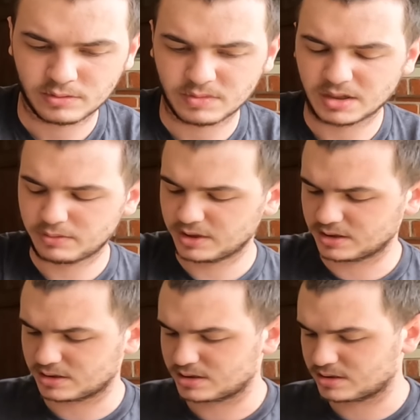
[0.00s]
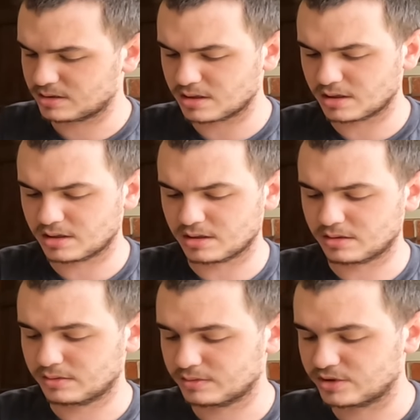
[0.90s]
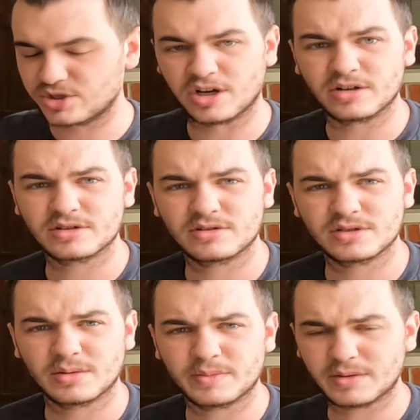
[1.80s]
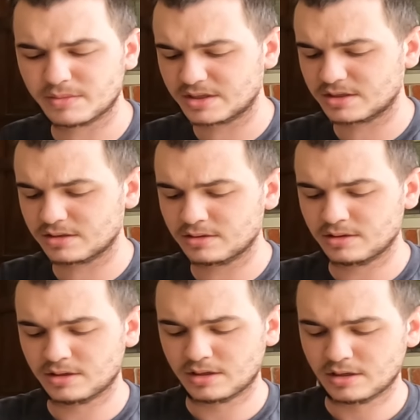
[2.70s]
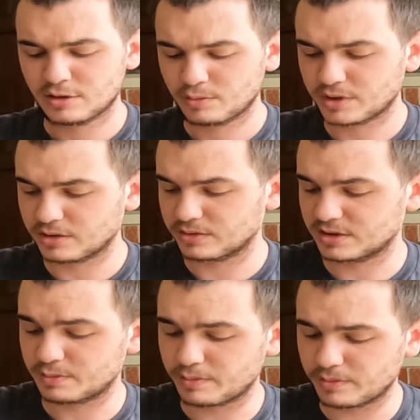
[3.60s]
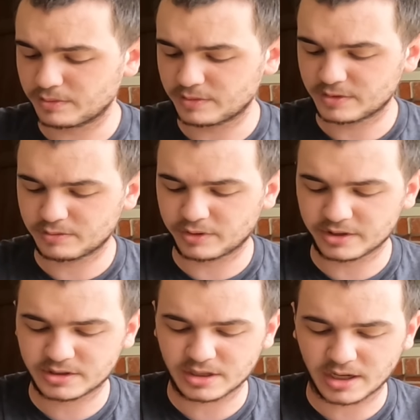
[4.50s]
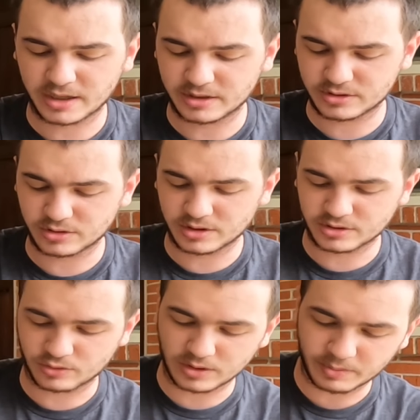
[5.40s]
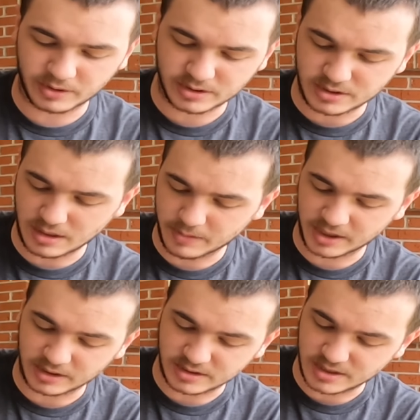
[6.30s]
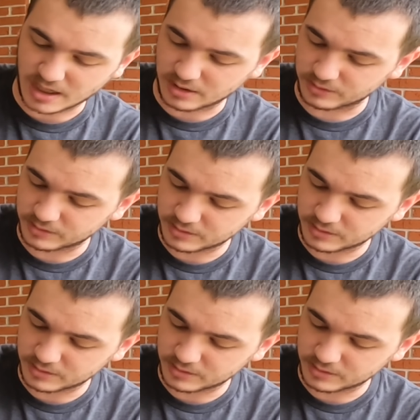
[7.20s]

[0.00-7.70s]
Maybe it's the chunks or something missing. But on this blunt slide, it's gripping. It's not making a sound.